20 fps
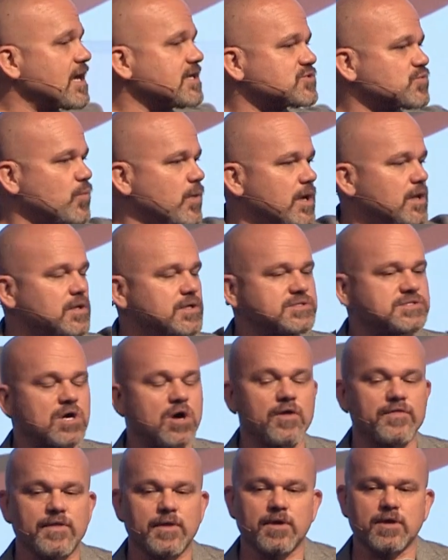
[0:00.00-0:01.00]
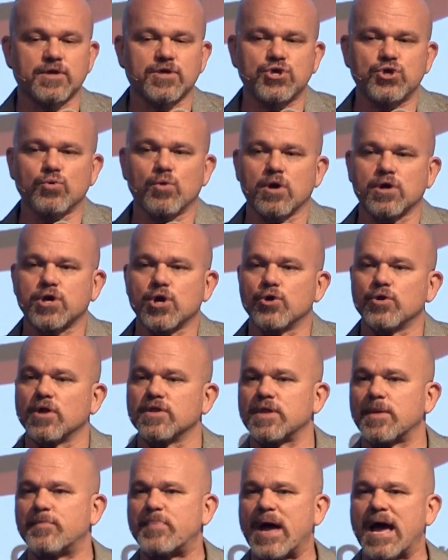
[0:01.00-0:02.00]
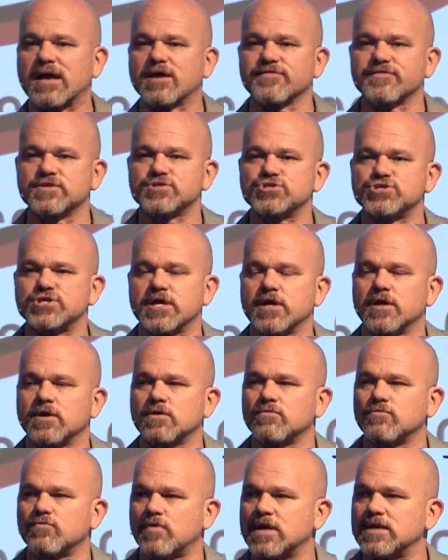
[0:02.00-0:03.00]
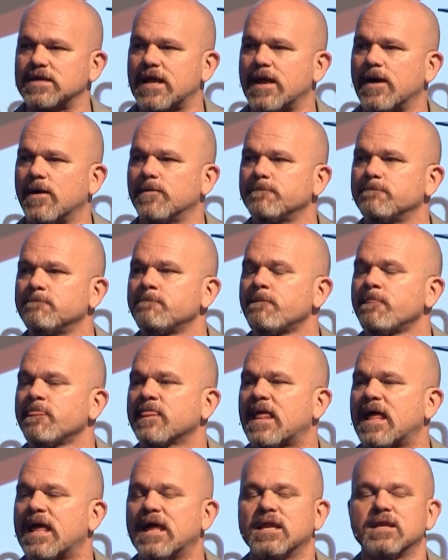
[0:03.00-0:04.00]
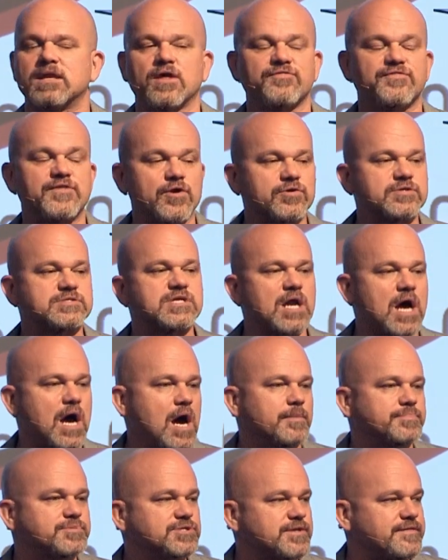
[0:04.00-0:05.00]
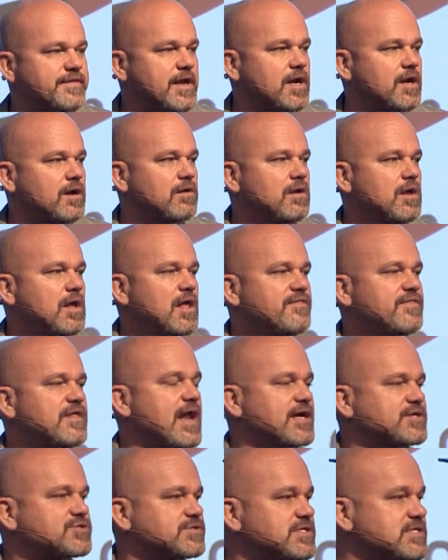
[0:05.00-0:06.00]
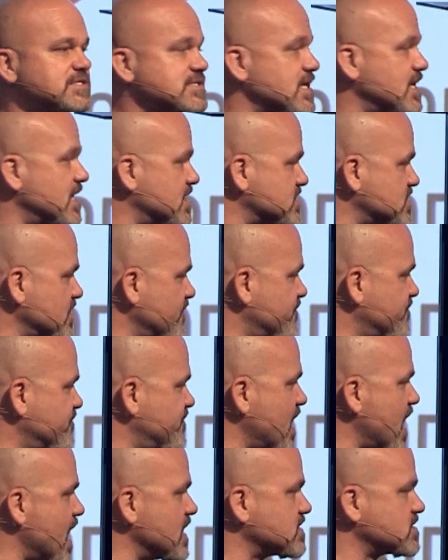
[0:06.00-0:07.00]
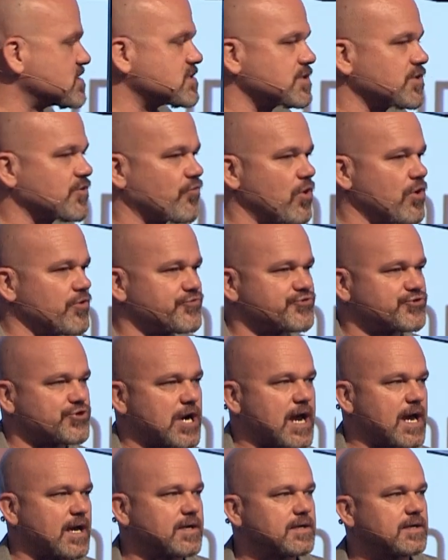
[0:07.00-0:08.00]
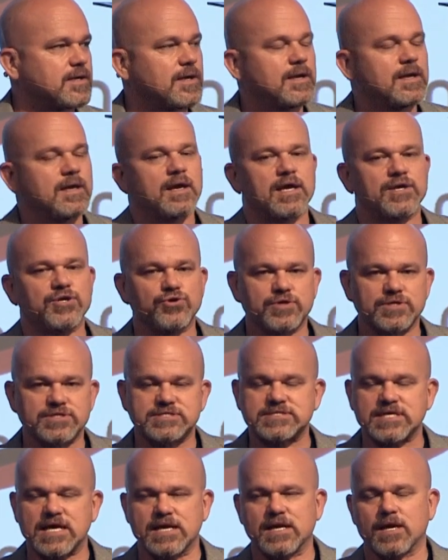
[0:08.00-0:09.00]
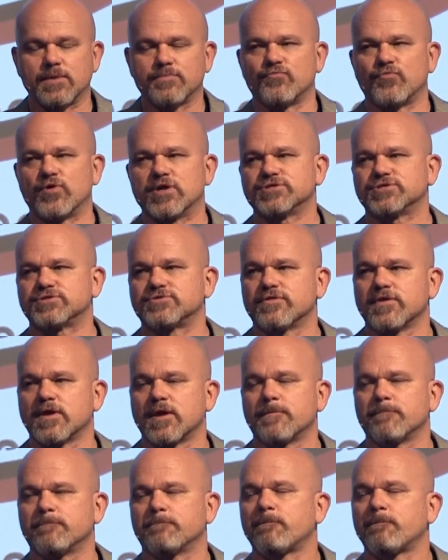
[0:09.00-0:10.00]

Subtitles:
as well as on the QR code on the back of the chair right now. And there is an option there that actually says Fast Growth Track. And you can sign up and register there.